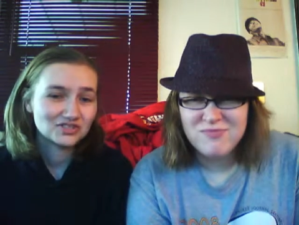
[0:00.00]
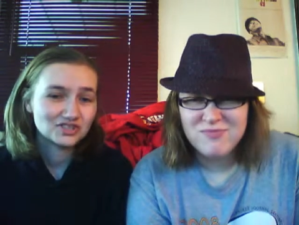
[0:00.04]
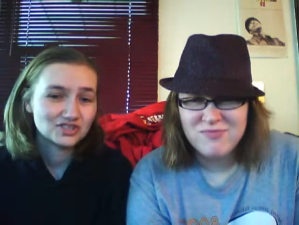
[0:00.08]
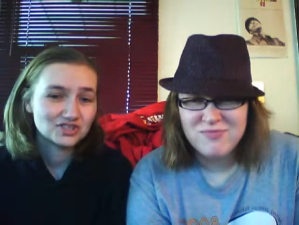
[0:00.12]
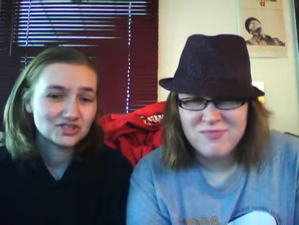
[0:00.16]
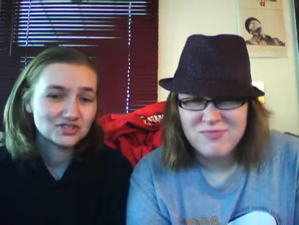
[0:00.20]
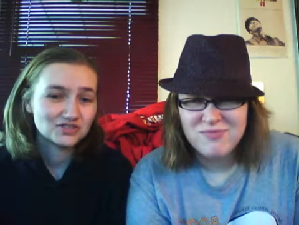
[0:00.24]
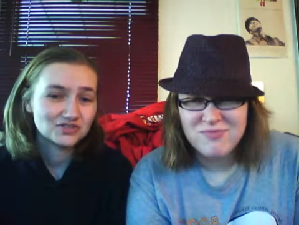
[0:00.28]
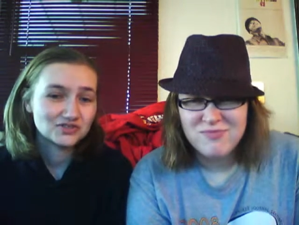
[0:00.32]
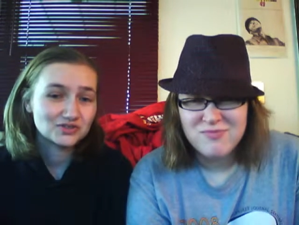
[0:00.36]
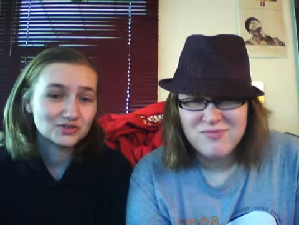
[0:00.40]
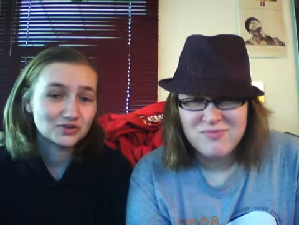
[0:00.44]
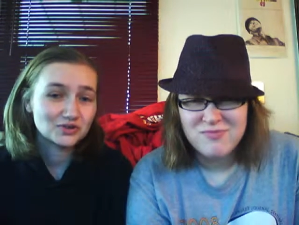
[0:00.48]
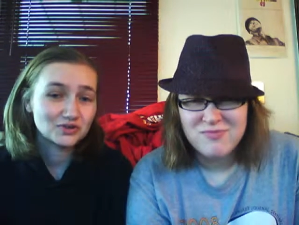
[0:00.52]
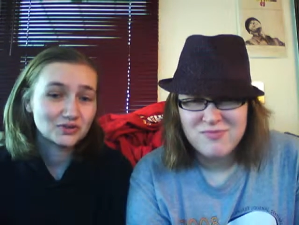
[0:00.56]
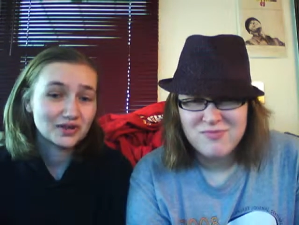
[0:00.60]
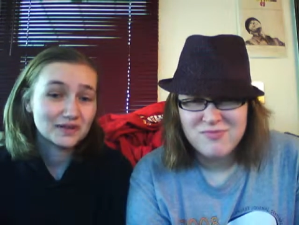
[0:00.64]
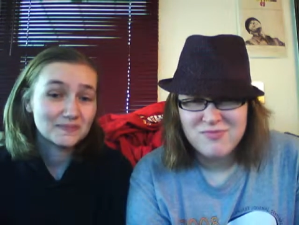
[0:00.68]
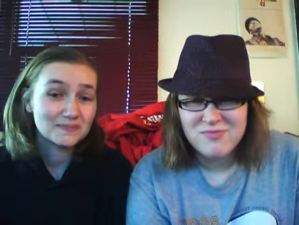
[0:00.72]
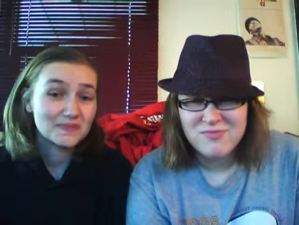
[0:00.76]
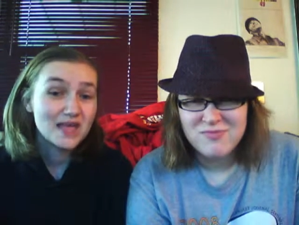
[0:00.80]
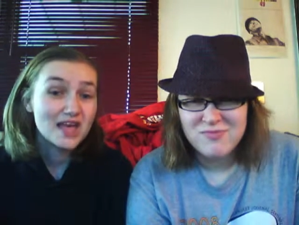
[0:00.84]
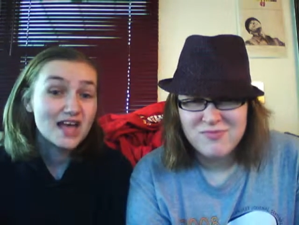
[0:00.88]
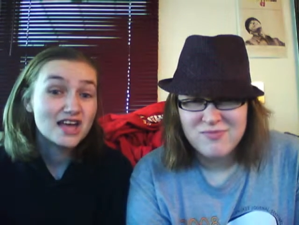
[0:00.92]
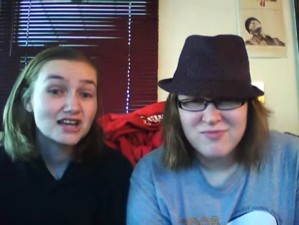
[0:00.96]
Speaker 1: She
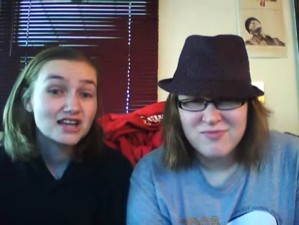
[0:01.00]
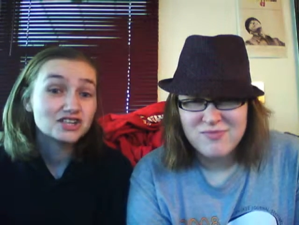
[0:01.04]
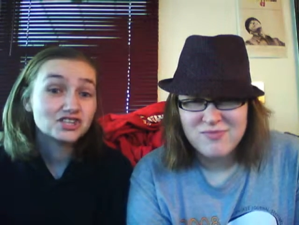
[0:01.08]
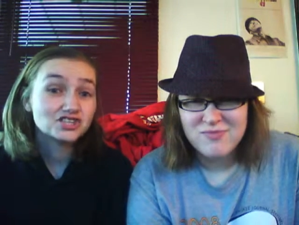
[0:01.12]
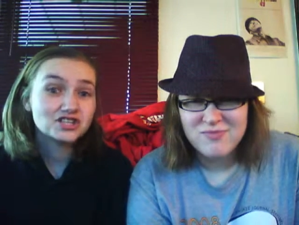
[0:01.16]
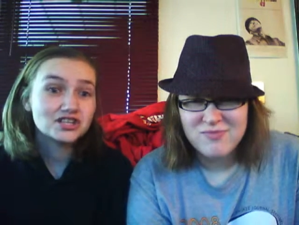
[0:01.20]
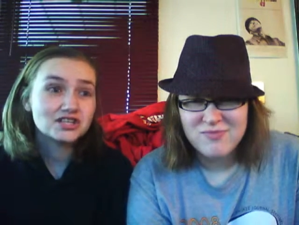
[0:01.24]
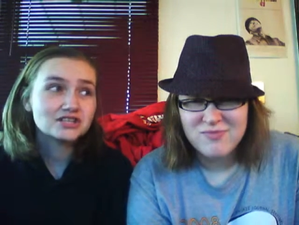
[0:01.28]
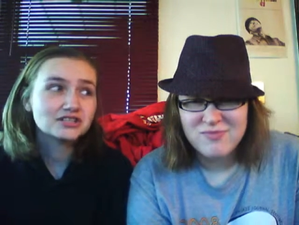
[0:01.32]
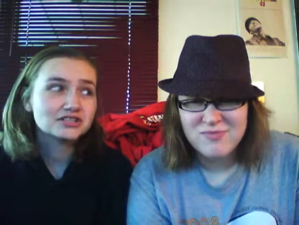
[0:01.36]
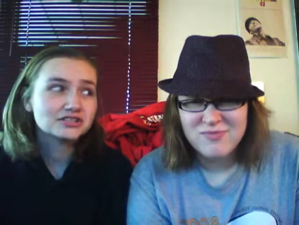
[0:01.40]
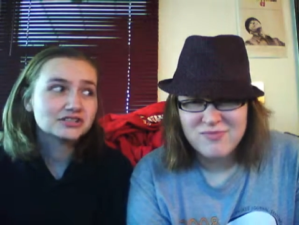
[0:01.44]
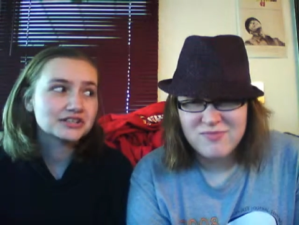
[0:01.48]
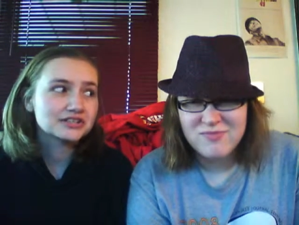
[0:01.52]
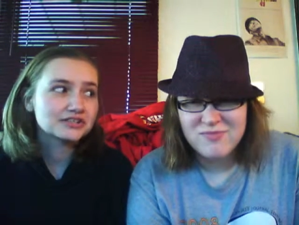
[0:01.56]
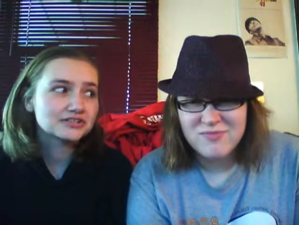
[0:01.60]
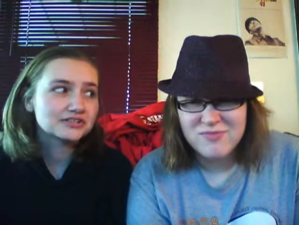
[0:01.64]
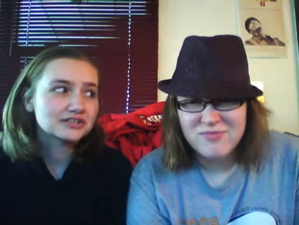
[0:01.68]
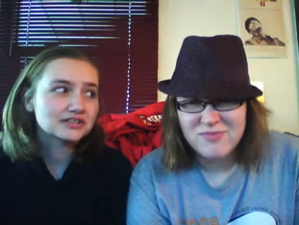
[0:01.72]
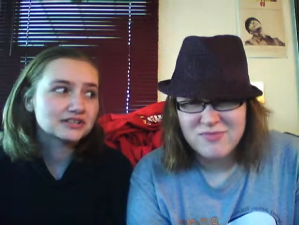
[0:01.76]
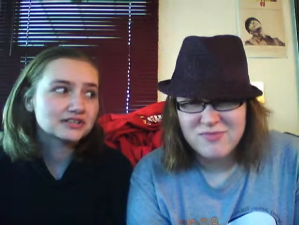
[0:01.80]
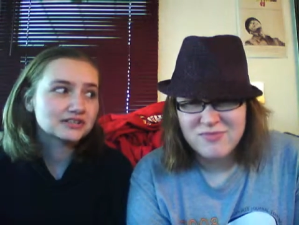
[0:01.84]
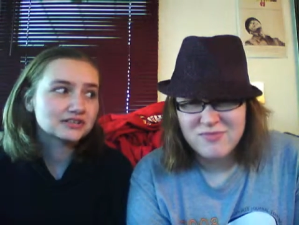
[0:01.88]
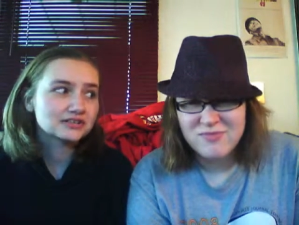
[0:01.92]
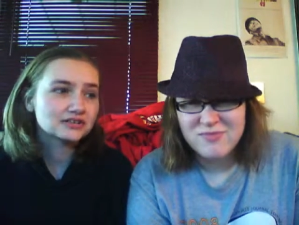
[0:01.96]
stole it. She
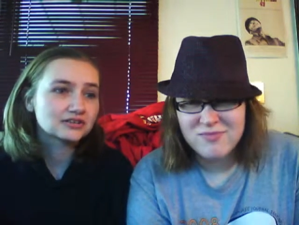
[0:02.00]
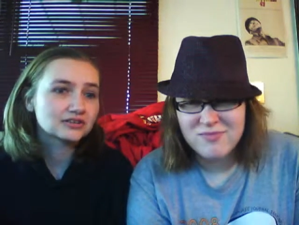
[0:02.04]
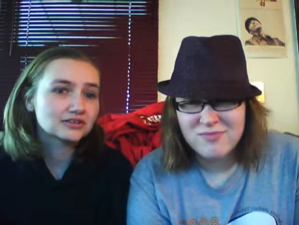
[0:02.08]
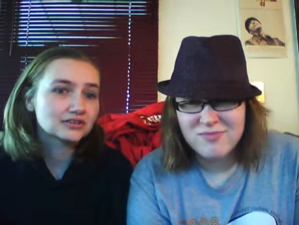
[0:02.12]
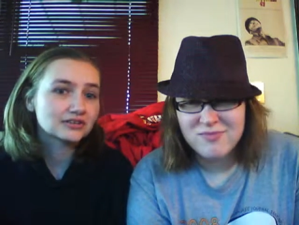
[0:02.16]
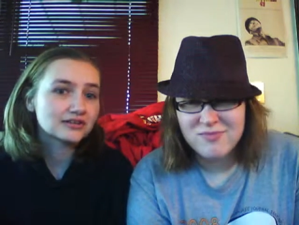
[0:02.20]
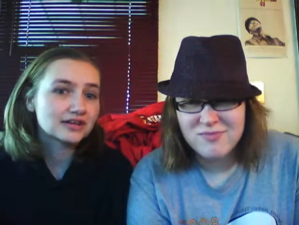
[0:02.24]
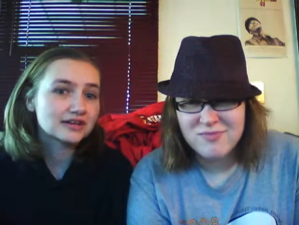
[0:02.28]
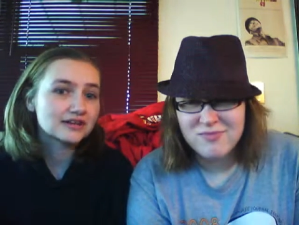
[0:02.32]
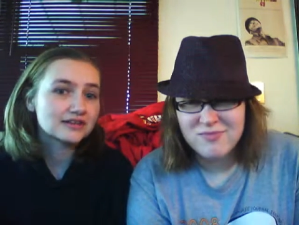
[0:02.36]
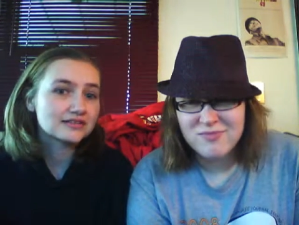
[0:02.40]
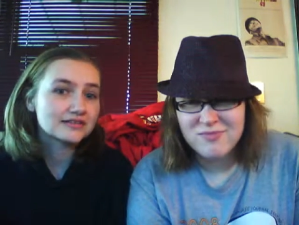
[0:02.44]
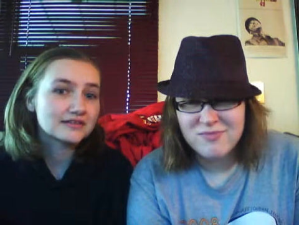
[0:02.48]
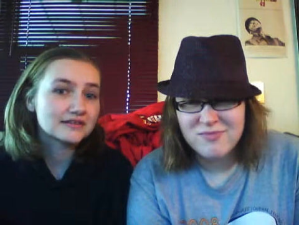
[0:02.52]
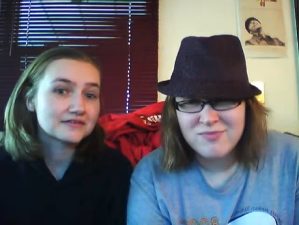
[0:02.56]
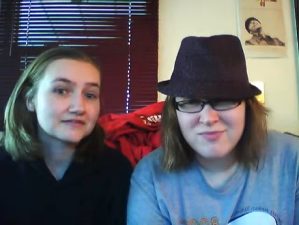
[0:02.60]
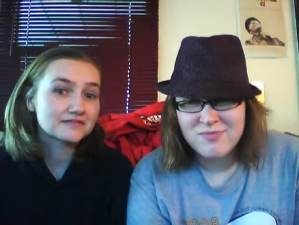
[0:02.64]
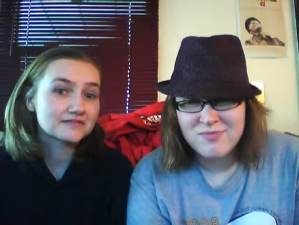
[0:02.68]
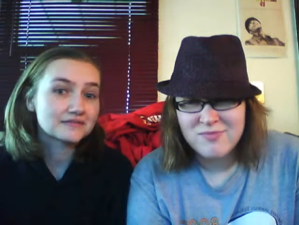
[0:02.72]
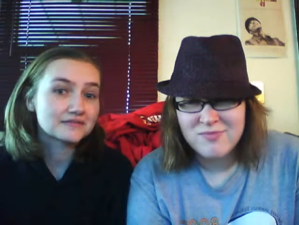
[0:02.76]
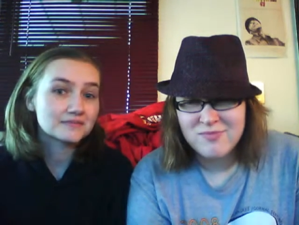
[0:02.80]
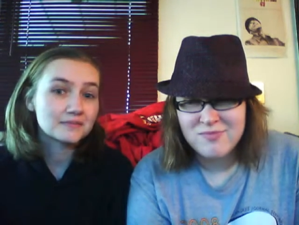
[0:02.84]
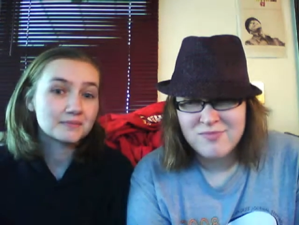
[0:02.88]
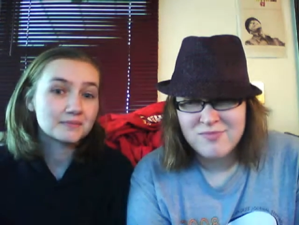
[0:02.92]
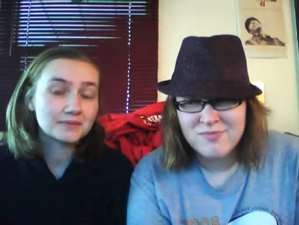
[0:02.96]
clearly didn't learn
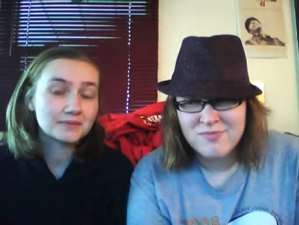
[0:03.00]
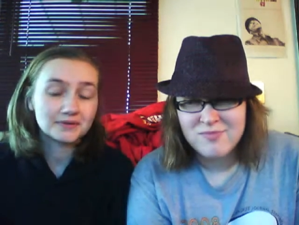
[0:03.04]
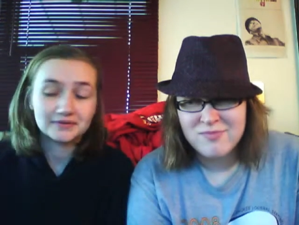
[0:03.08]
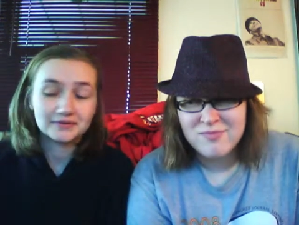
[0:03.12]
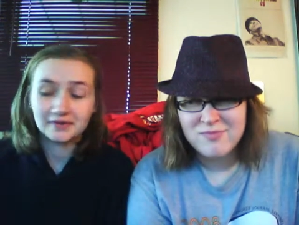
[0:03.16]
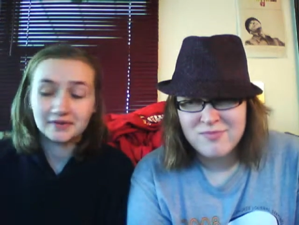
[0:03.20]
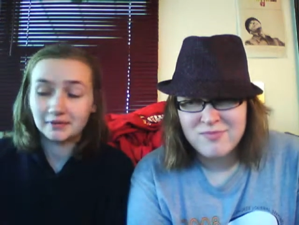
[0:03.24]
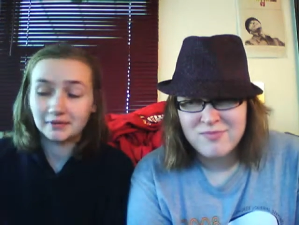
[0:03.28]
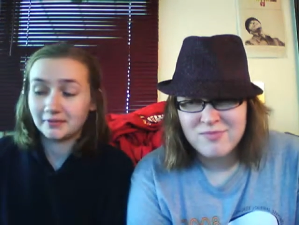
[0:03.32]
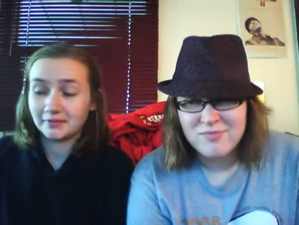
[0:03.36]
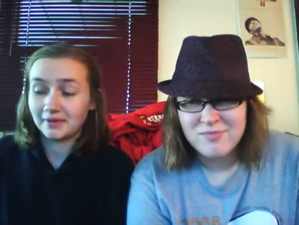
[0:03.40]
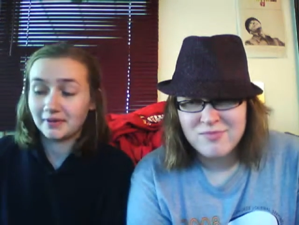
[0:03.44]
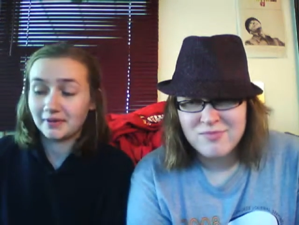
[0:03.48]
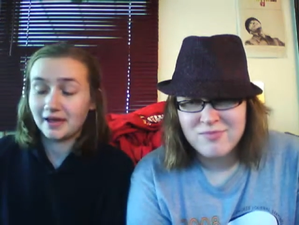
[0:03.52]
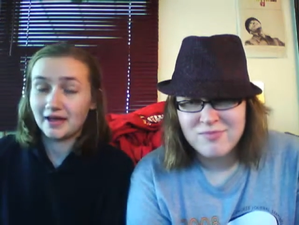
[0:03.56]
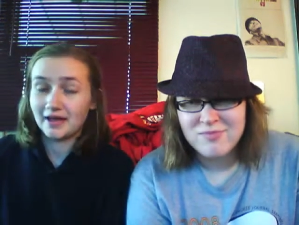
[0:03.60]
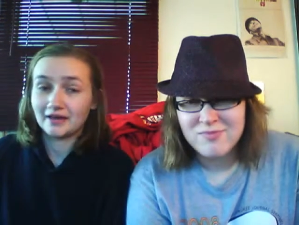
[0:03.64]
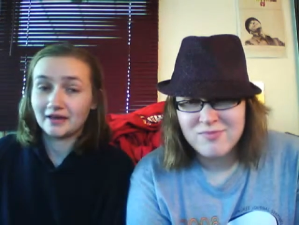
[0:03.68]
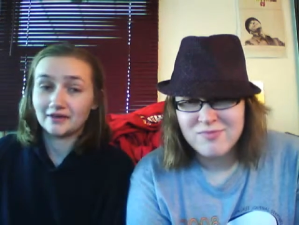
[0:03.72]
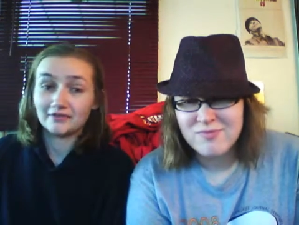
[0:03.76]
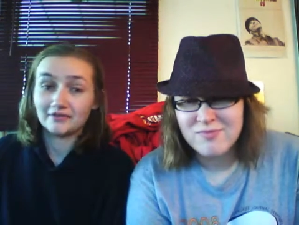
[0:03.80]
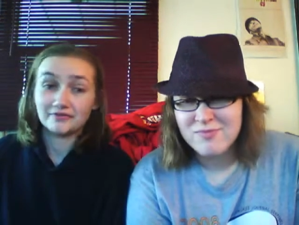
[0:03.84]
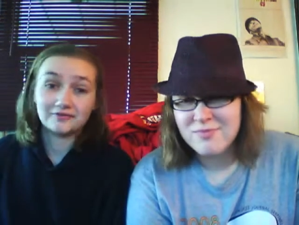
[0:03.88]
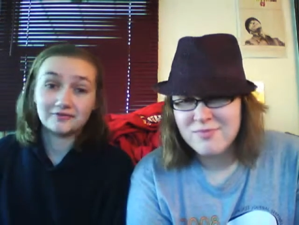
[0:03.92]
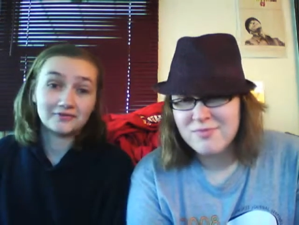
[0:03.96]
anything from the book that we read